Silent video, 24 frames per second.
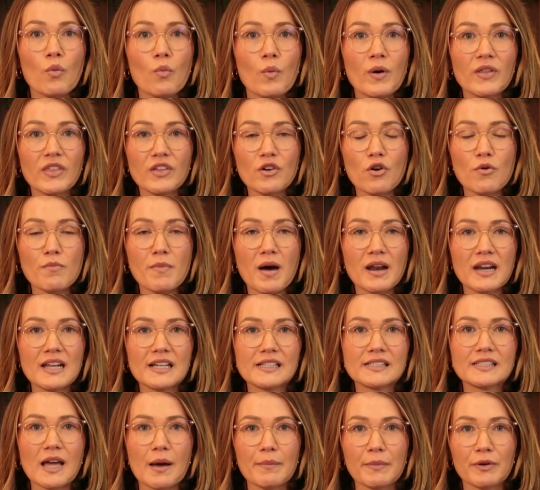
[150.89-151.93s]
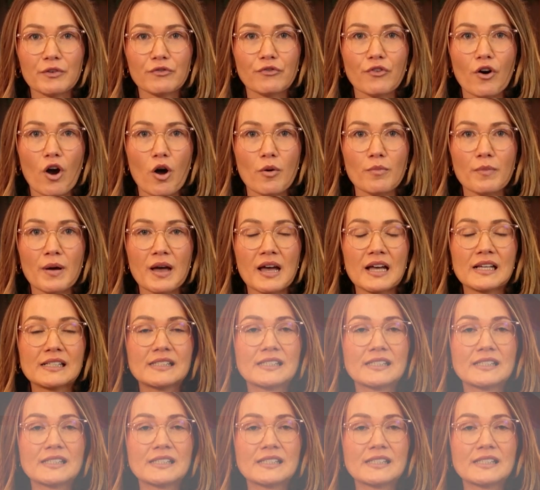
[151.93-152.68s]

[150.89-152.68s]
Whether your money is coming from a